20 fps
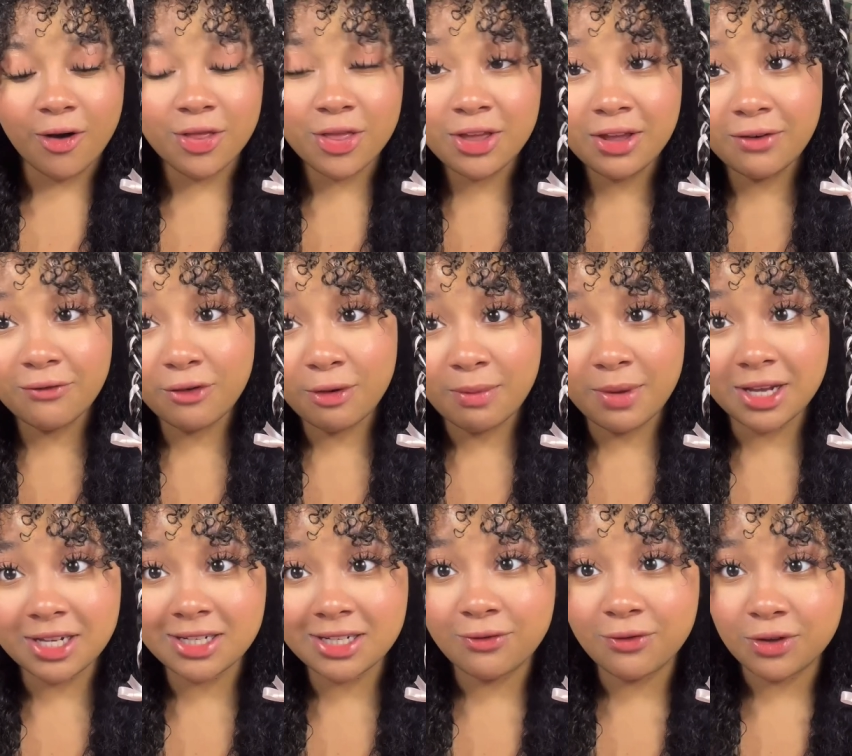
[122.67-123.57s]
all the
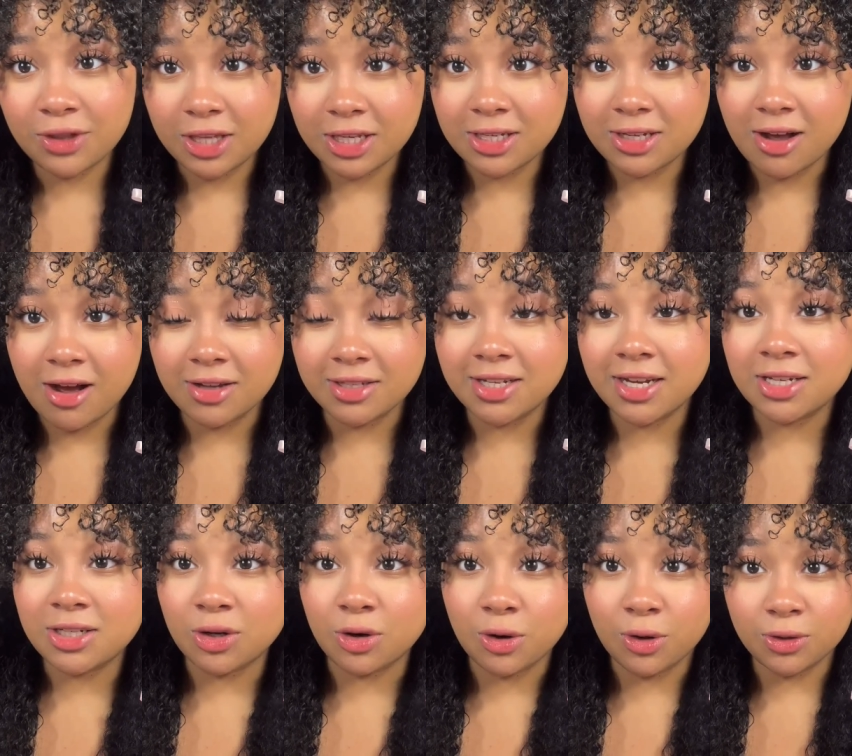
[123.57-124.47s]
information for these
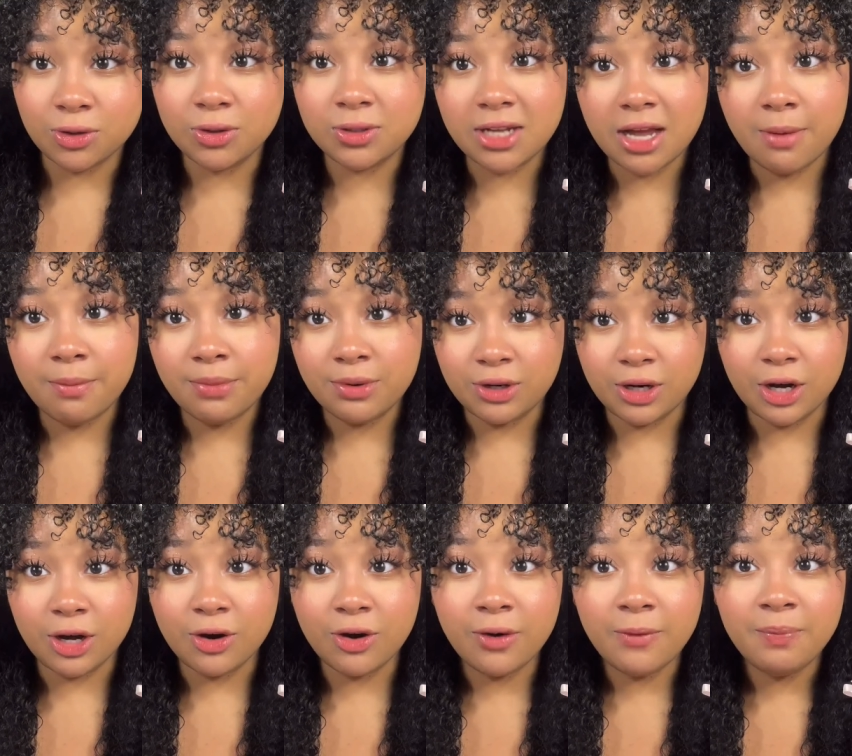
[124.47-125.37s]
contacts are also down
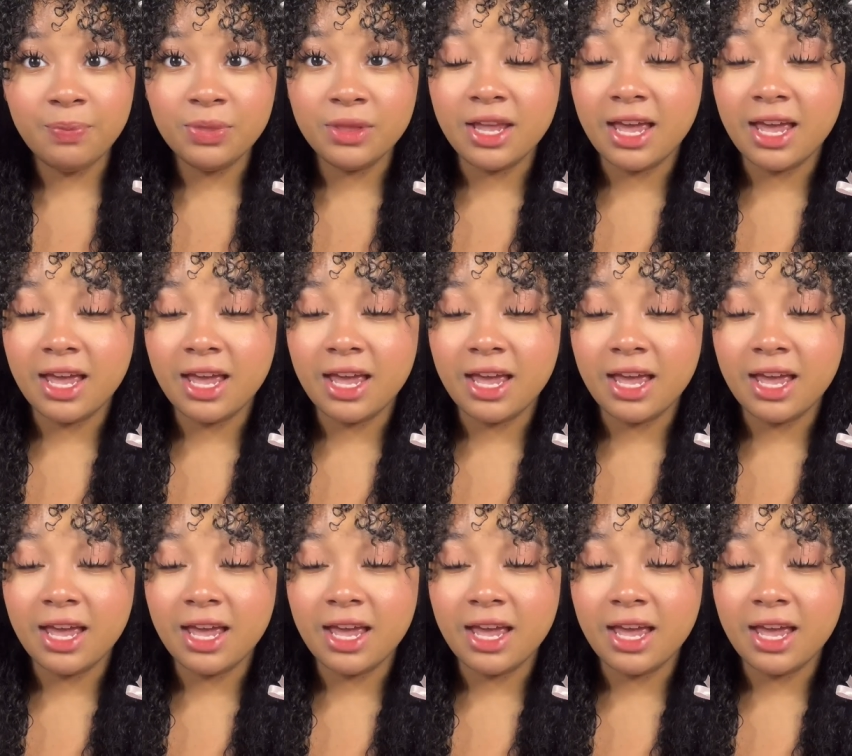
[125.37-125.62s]
below